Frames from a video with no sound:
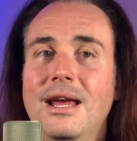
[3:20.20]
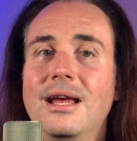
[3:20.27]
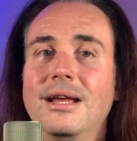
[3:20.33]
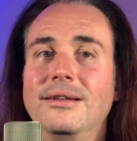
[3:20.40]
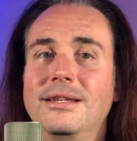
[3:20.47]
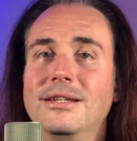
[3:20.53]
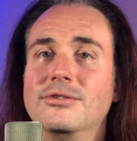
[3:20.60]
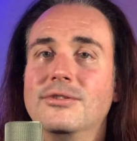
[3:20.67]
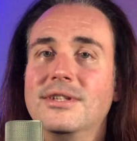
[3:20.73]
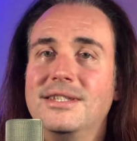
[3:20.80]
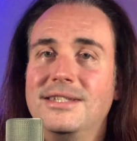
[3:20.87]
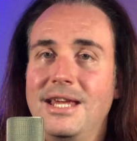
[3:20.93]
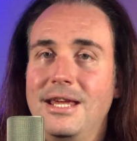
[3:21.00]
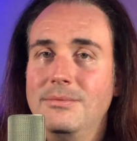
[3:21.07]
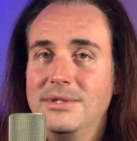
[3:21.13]
these are the
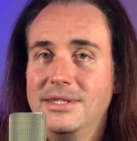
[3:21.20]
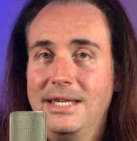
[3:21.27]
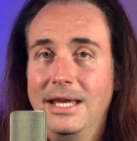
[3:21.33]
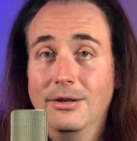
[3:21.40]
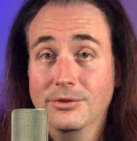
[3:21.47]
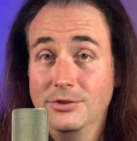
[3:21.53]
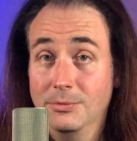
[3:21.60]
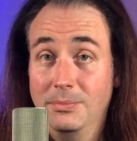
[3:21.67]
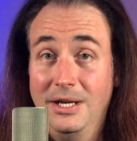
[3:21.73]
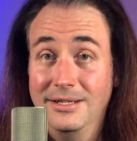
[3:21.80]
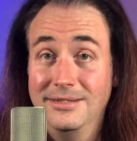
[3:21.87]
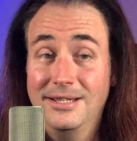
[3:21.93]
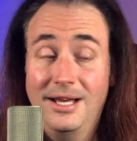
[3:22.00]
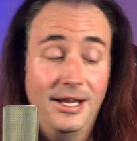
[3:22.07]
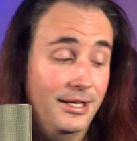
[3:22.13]
same scale as your
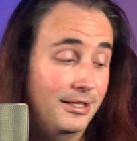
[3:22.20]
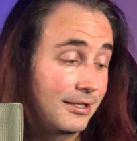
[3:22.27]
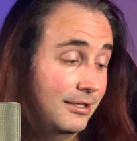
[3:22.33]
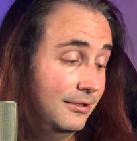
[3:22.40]
pentatonic,